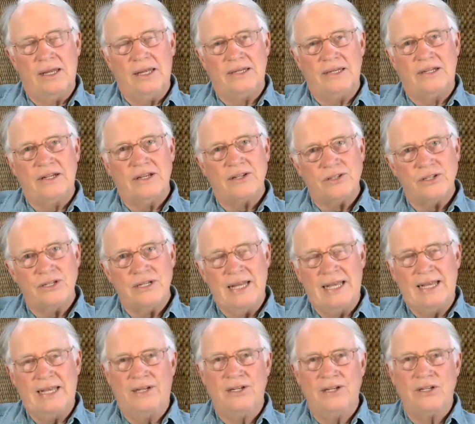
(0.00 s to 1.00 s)
It doesn't
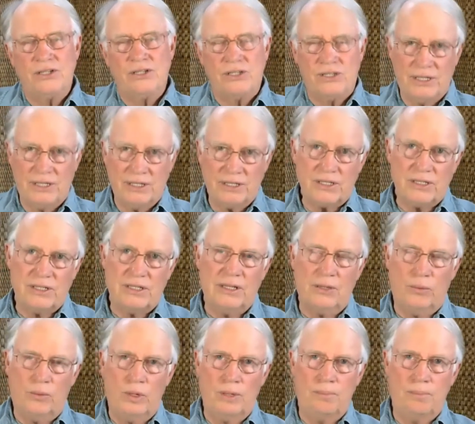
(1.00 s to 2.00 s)
insist
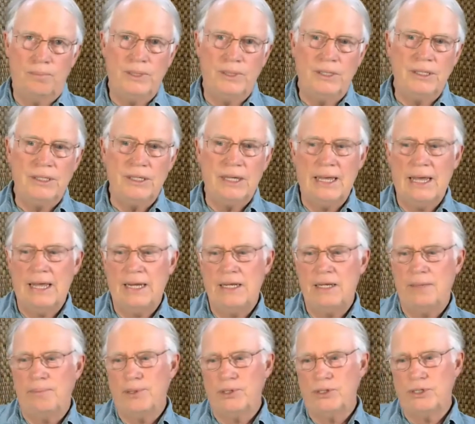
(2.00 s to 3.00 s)
that we be
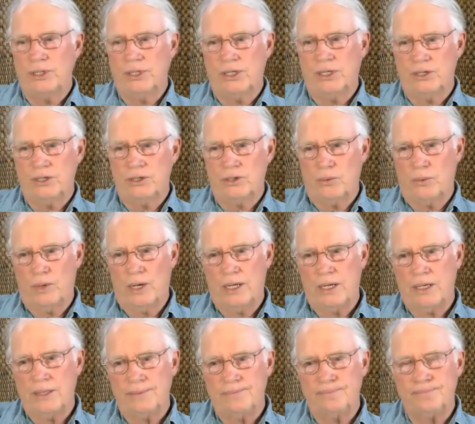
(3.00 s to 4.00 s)
any particular
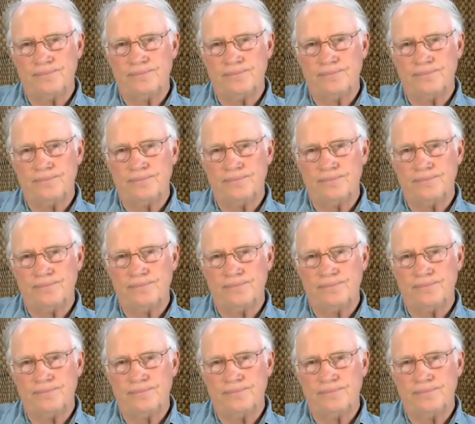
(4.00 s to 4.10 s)
way.